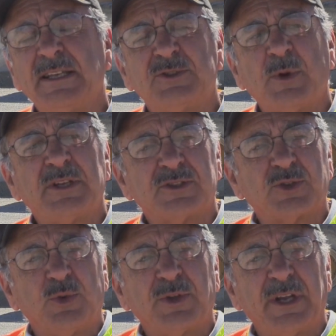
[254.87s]
kids went to
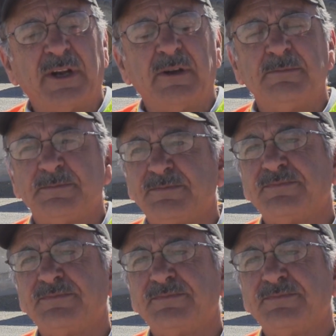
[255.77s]
school here.